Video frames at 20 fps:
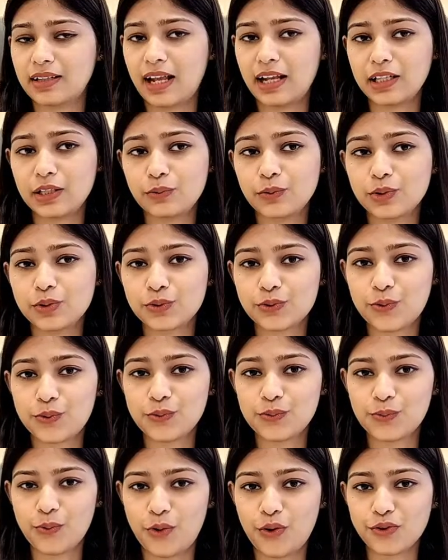
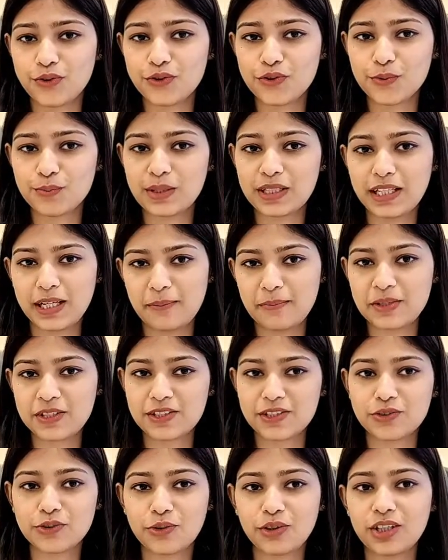don't want to be
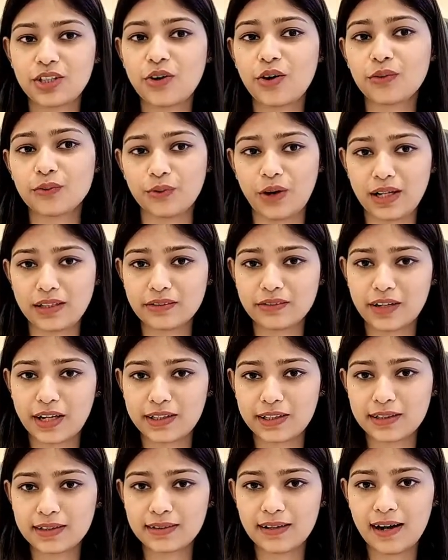limited only on one
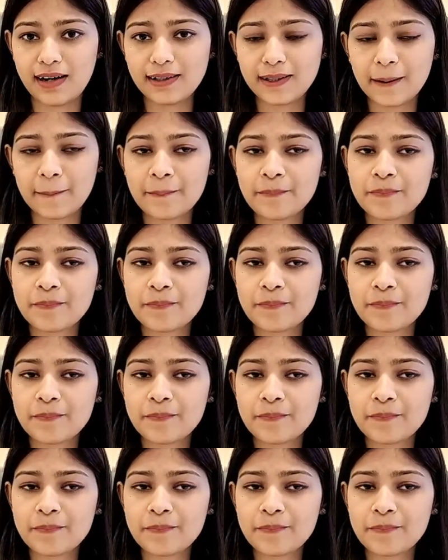credit card.